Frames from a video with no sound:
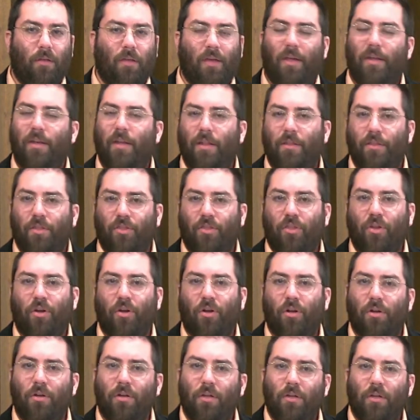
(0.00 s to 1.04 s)
And then,
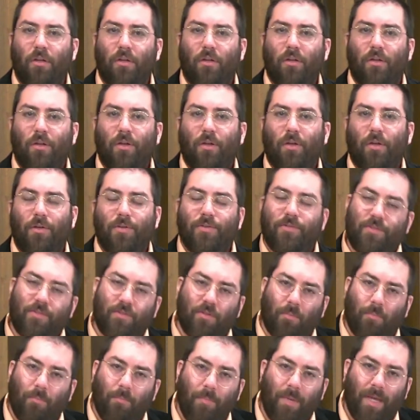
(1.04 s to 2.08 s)
third,
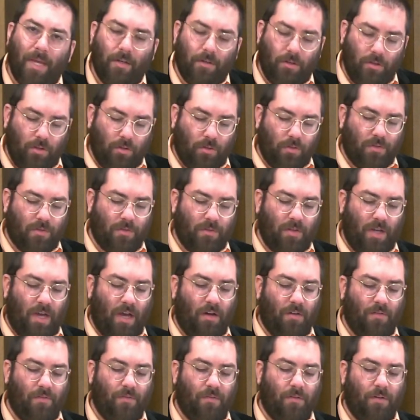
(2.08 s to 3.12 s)
submit yourself
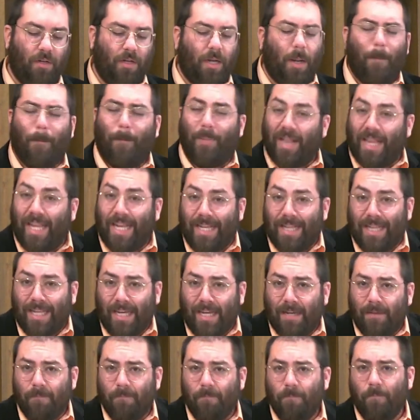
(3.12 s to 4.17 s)
completely
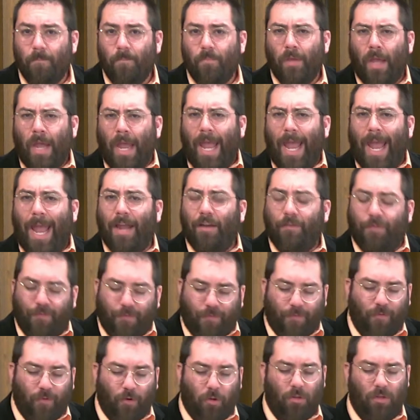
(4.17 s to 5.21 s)
and
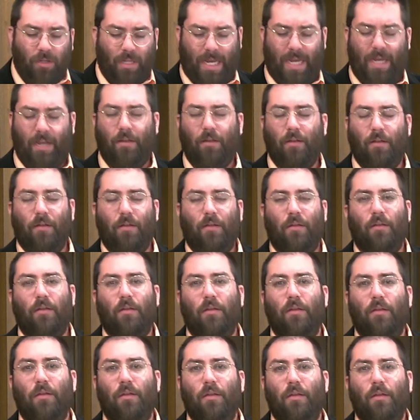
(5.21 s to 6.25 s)
fully
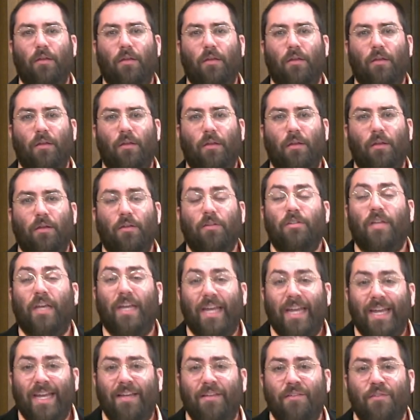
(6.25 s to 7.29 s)
to
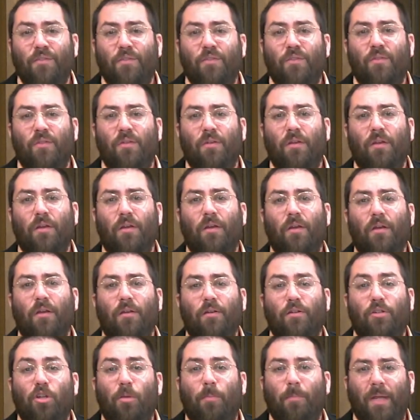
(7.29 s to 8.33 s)
his
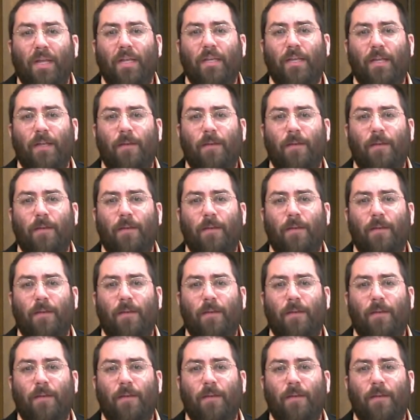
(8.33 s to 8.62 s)
dominion.